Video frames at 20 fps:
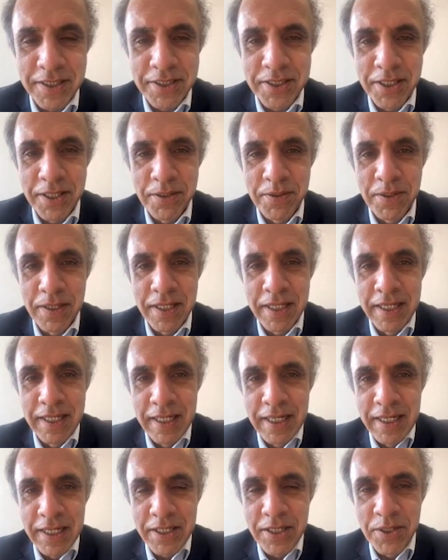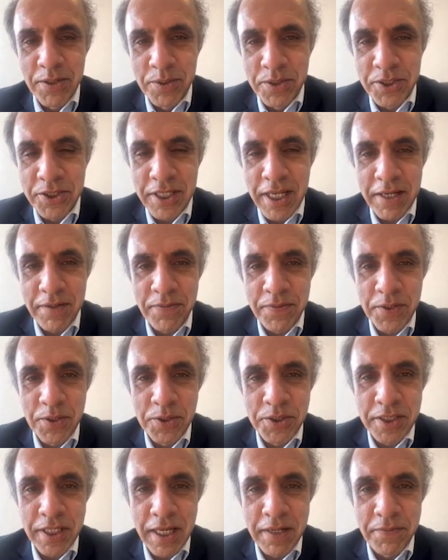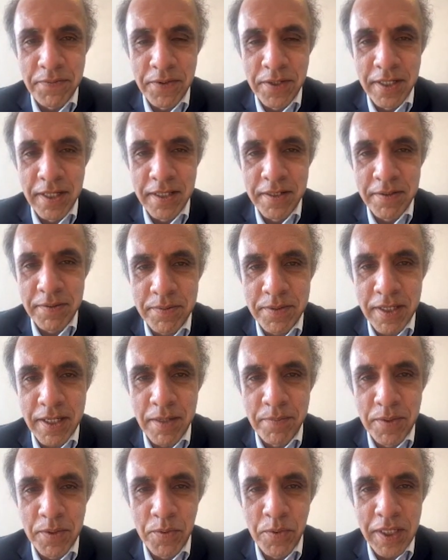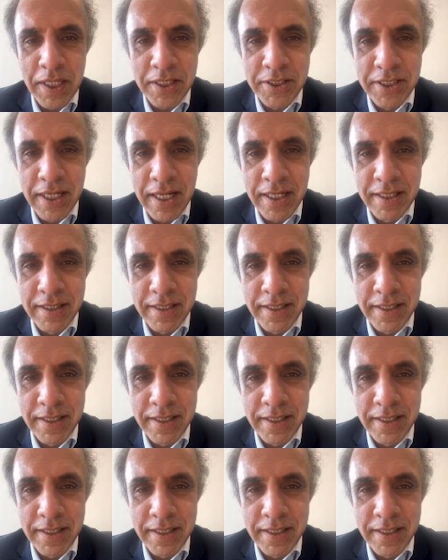So you're safe for another couple of weeks, Alan.